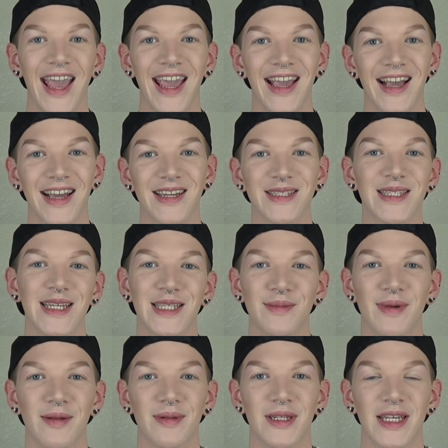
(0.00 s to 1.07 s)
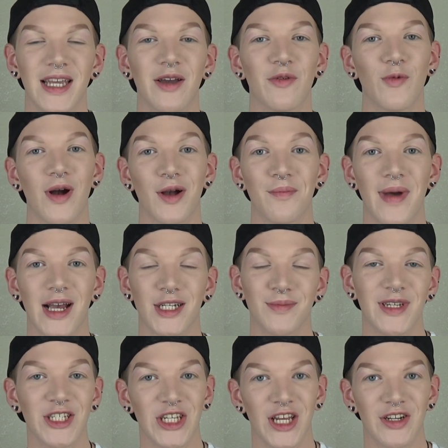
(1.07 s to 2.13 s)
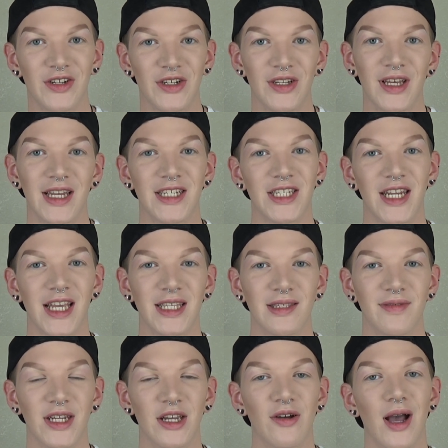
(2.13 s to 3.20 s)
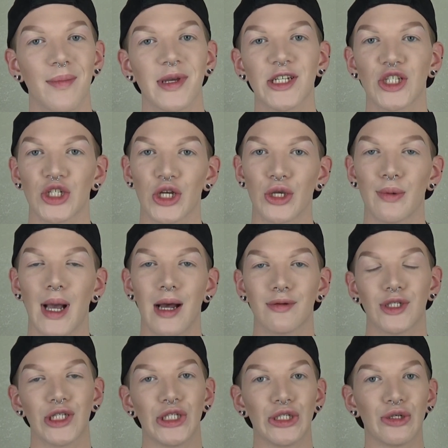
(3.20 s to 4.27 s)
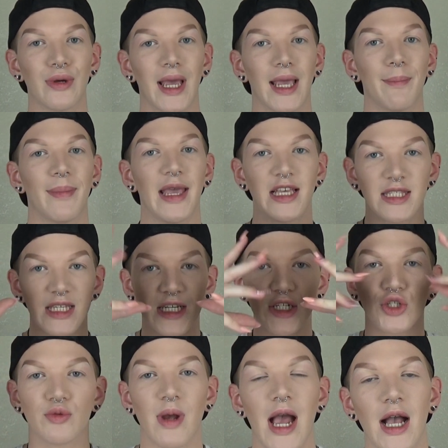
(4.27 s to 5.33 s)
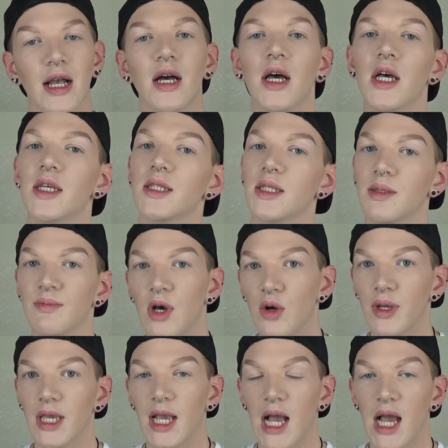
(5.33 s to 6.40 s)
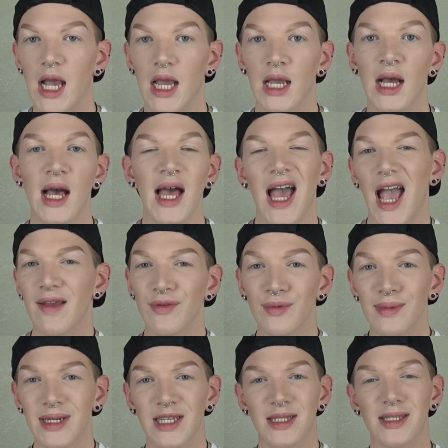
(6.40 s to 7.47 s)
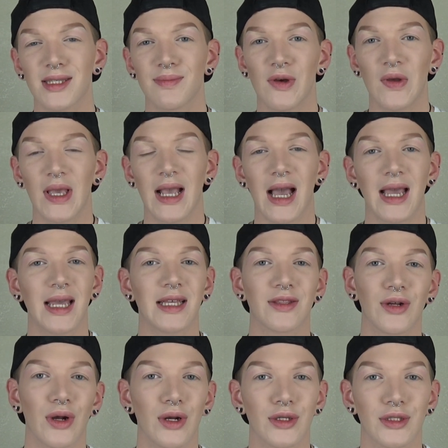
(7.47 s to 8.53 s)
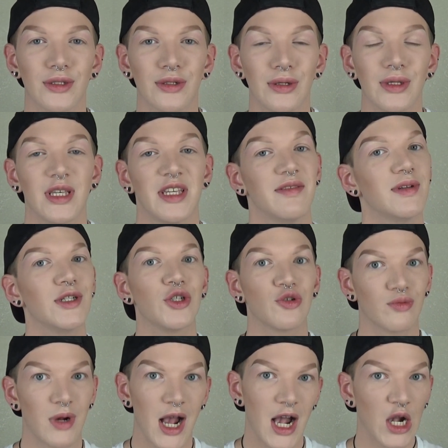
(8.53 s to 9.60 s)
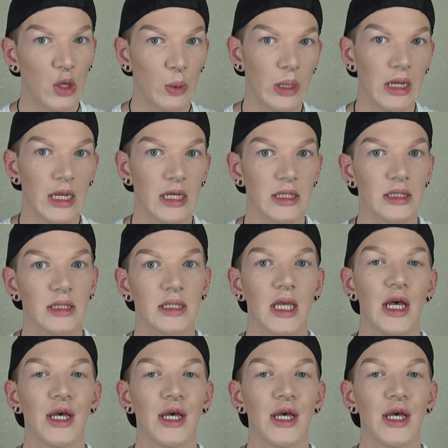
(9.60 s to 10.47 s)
Hey guys, it's Bubbli. Welcome back to my channel. In today's video, I'm going to show you how to do a basic drag smoky eye. Everyone needs a smoky eye in their arsenal, even drag queens.